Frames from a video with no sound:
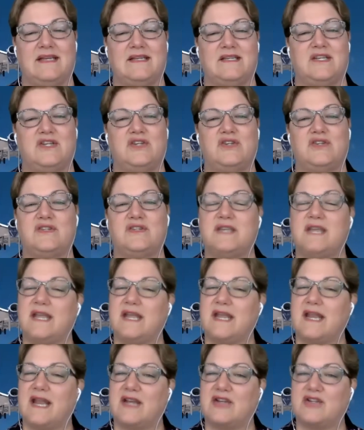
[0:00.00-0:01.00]
Did you sneak
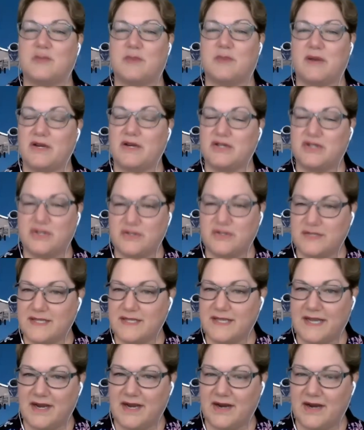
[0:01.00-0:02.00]
an extra pair of shoes in
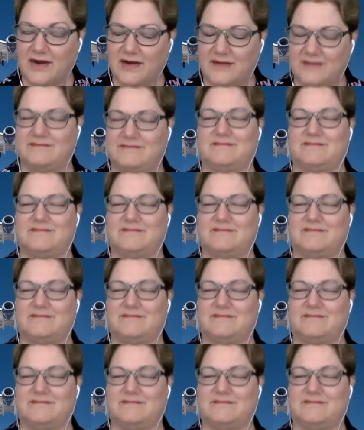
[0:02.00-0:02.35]
there?